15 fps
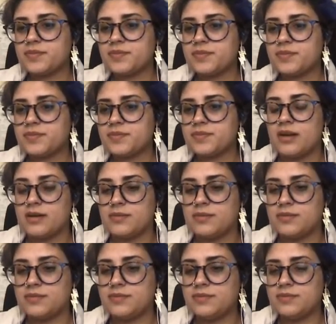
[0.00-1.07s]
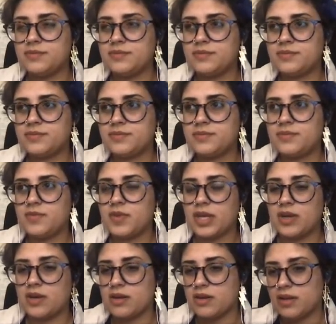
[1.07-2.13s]
um,
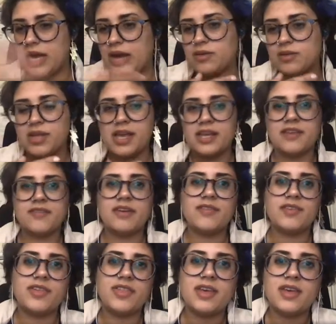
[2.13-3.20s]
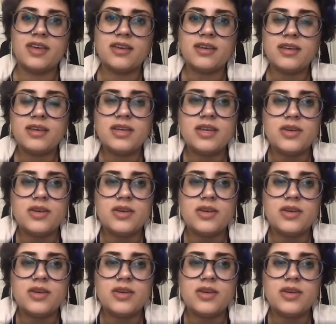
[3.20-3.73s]
like a outline of everything,